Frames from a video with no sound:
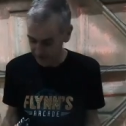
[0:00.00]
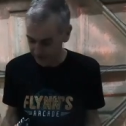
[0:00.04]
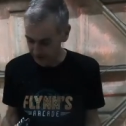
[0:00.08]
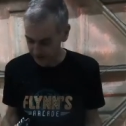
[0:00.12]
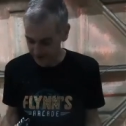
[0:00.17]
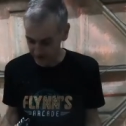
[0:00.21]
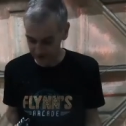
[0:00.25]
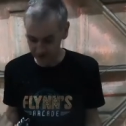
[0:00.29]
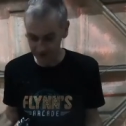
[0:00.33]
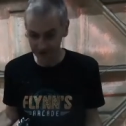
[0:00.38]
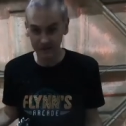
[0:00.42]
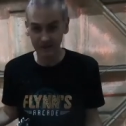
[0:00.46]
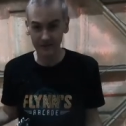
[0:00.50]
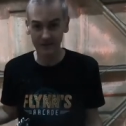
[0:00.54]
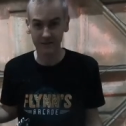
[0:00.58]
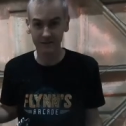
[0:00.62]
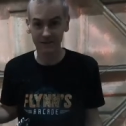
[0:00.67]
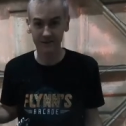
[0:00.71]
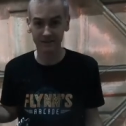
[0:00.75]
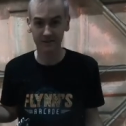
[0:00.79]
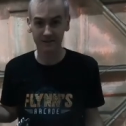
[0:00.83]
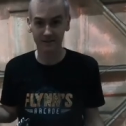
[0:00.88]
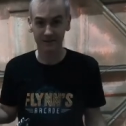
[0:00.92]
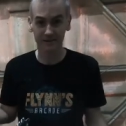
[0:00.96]
that's
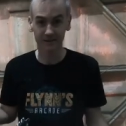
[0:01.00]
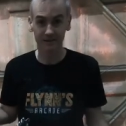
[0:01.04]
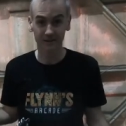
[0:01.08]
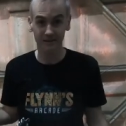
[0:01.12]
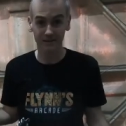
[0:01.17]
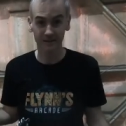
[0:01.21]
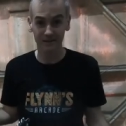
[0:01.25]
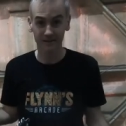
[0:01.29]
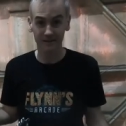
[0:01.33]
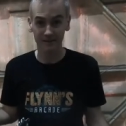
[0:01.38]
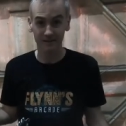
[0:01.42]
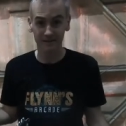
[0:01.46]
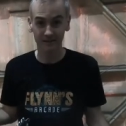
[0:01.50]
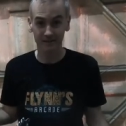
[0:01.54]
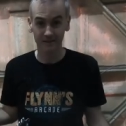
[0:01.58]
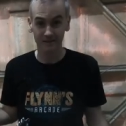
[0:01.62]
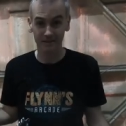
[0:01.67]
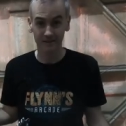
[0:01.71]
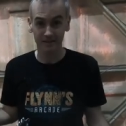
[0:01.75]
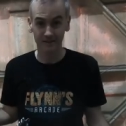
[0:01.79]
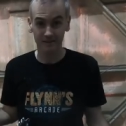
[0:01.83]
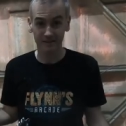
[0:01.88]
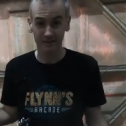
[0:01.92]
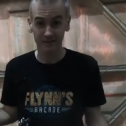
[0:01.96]

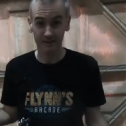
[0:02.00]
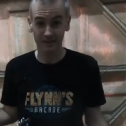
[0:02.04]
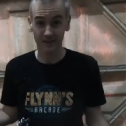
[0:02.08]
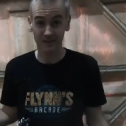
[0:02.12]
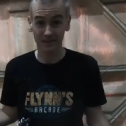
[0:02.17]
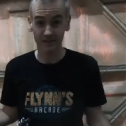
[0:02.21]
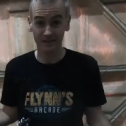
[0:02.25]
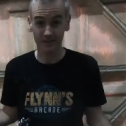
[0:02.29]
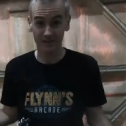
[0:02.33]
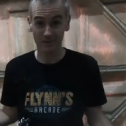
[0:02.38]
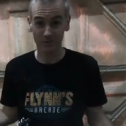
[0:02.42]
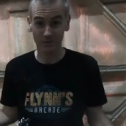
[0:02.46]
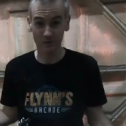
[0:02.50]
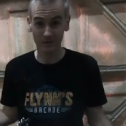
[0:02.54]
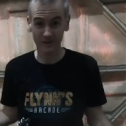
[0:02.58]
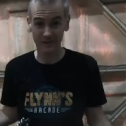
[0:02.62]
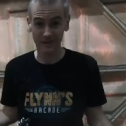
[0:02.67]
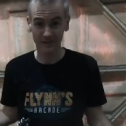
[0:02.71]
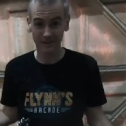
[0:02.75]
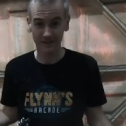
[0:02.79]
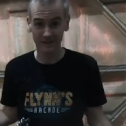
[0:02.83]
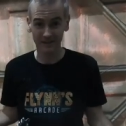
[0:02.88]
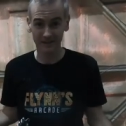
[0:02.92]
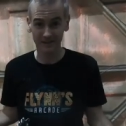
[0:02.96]
it's there, it's
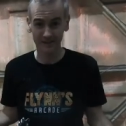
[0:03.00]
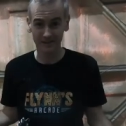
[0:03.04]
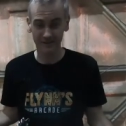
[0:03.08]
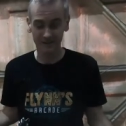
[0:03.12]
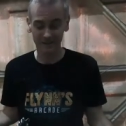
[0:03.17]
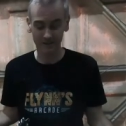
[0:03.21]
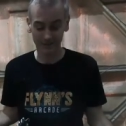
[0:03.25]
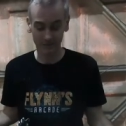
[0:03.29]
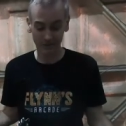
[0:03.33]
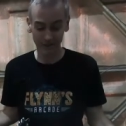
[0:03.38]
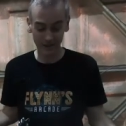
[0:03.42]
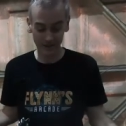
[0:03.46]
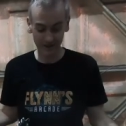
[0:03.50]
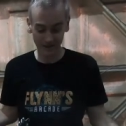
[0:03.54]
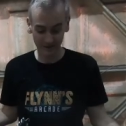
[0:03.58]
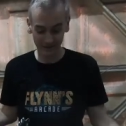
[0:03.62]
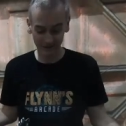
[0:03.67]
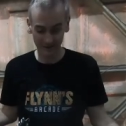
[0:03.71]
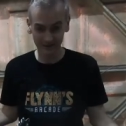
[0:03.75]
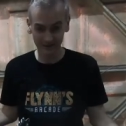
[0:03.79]
working. It's great.